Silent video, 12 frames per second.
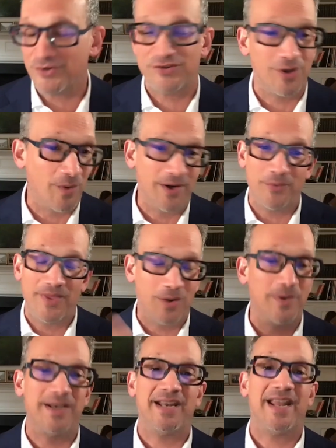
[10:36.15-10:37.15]
So I don't think
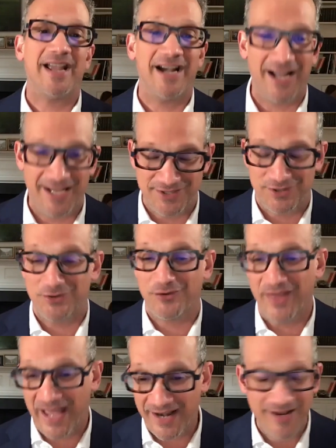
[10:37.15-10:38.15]
we need AI to do
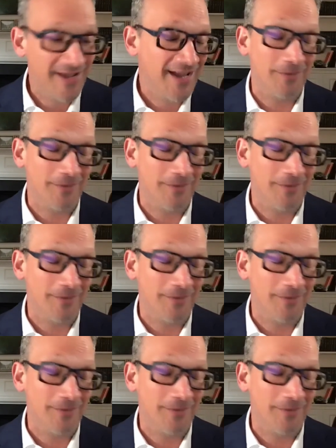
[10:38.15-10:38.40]
that.